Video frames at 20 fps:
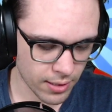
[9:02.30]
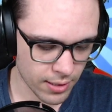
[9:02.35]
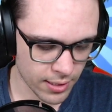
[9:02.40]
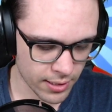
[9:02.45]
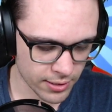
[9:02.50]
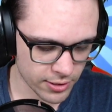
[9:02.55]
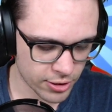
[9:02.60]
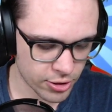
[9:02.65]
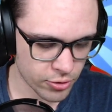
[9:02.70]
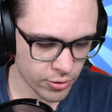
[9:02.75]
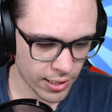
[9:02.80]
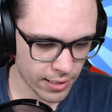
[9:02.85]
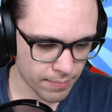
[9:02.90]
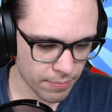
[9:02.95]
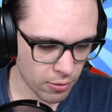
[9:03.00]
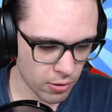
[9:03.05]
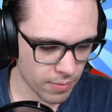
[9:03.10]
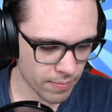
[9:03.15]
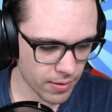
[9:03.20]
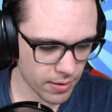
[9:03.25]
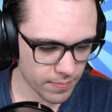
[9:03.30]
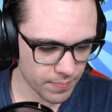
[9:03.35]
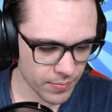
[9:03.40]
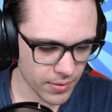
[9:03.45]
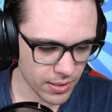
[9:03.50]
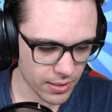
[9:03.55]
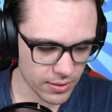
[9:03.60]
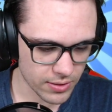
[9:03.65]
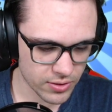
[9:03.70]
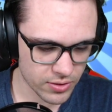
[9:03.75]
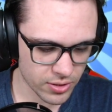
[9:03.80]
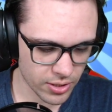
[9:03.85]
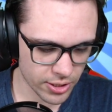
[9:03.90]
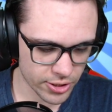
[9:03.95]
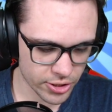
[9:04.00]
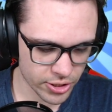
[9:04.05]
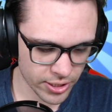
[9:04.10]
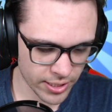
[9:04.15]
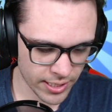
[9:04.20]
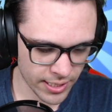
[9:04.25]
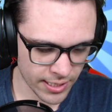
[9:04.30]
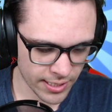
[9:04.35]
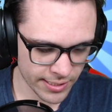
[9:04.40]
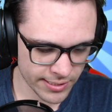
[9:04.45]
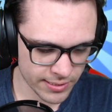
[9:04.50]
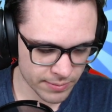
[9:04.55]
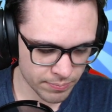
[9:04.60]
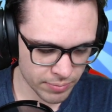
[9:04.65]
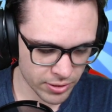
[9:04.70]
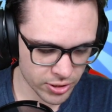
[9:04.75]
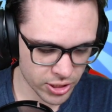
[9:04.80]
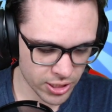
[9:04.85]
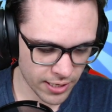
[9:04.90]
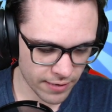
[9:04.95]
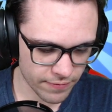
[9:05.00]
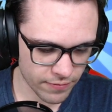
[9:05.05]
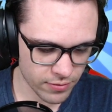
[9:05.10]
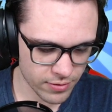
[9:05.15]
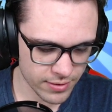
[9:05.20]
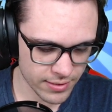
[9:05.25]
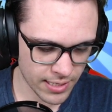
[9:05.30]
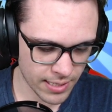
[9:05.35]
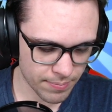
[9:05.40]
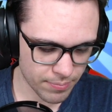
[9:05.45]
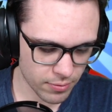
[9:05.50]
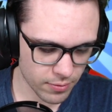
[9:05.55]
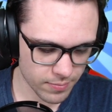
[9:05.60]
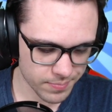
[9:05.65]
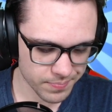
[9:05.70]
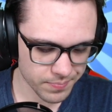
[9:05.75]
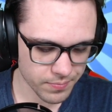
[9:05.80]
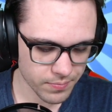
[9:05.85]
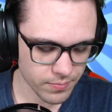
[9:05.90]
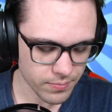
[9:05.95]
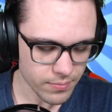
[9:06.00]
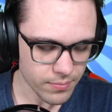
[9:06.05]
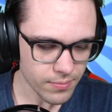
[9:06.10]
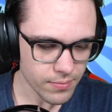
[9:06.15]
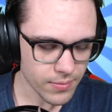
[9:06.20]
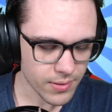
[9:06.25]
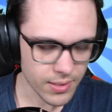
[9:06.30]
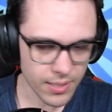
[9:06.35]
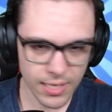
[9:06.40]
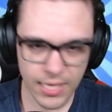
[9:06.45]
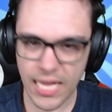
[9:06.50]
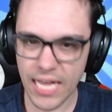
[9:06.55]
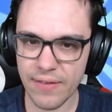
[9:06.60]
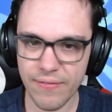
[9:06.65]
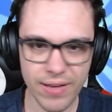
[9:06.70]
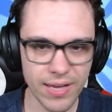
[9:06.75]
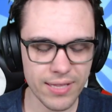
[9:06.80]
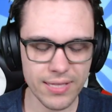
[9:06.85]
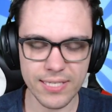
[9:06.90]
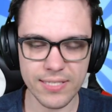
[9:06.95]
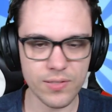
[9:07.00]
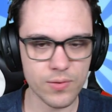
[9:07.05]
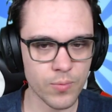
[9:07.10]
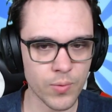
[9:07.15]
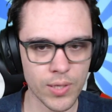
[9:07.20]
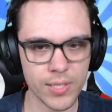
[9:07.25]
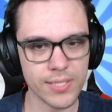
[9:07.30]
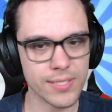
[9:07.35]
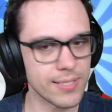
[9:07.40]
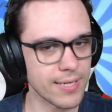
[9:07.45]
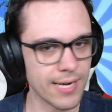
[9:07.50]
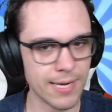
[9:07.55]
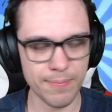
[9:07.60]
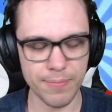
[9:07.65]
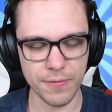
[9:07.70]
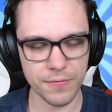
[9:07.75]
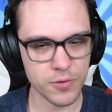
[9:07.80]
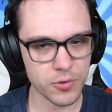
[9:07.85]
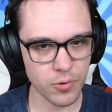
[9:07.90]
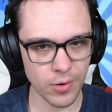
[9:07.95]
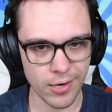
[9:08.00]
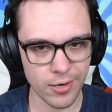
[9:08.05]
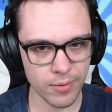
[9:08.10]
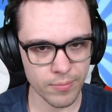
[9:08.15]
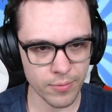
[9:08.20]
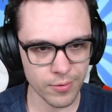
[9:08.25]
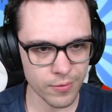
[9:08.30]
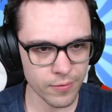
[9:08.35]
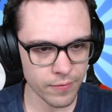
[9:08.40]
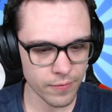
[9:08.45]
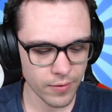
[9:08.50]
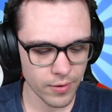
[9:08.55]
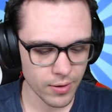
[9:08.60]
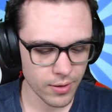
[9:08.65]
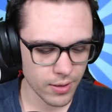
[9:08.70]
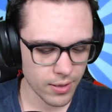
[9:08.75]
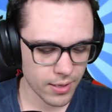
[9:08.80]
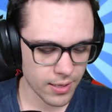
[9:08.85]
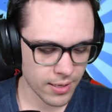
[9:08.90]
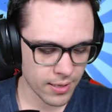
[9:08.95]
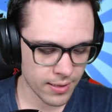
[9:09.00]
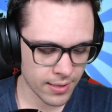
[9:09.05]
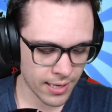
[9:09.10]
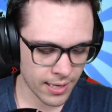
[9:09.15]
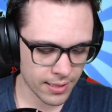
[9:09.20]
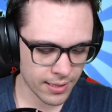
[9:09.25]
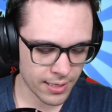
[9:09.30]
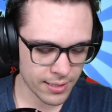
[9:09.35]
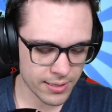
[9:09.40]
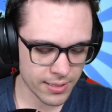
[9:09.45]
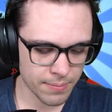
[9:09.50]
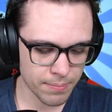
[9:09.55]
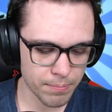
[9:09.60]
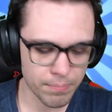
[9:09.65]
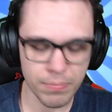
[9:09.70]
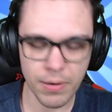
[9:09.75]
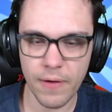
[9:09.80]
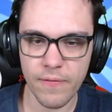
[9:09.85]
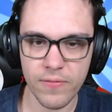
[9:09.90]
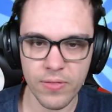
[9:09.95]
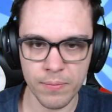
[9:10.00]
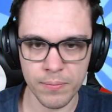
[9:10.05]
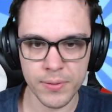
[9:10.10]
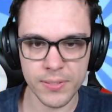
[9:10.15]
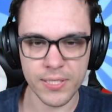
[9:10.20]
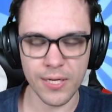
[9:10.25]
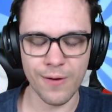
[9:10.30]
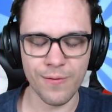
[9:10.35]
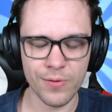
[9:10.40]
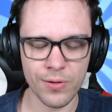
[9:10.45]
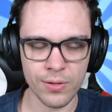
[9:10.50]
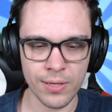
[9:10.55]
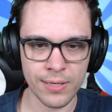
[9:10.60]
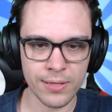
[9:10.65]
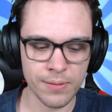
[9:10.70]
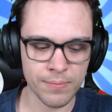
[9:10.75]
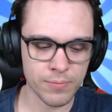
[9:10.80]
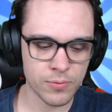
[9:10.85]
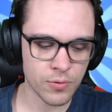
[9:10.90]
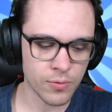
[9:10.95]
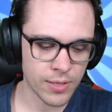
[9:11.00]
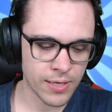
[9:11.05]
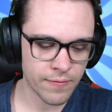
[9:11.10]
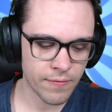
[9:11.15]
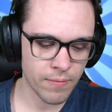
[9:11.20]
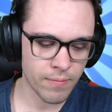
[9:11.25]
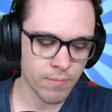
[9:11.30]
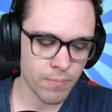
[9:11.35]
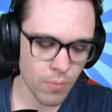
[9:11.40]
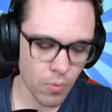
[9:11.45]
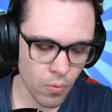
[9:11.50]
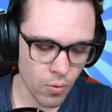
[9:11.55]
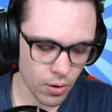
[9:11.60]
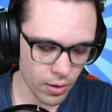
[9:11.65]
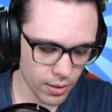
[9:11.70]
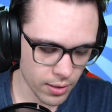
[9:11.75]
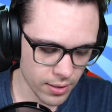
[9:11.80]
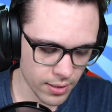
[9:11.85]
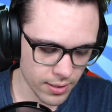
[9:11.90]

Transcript: strike Pokemon, such as Pidgeot for example, have at least one type of trainer move that let them buff themselves to let them do even more